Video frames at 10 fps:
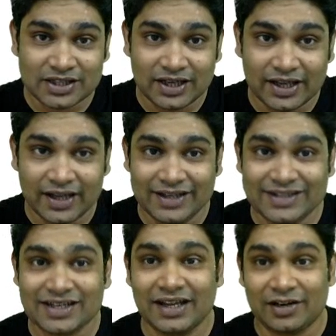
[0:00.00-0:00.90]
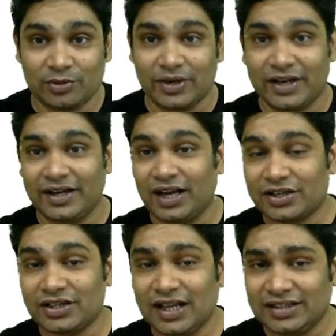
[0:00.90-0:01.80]
today is electromagnetic
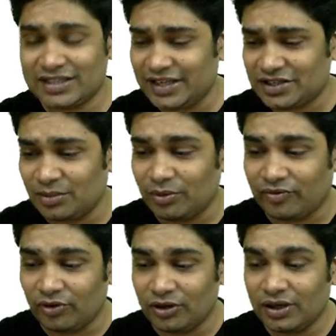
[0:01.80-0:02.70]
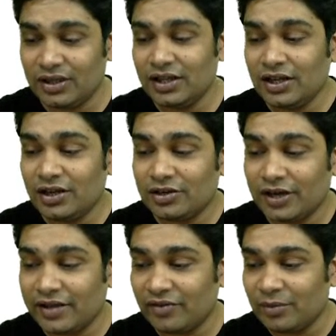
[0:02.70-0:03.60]
induction, and this is lecture number 4.
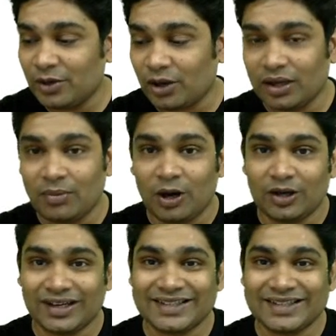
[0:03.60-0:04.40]
Today we'll be talking about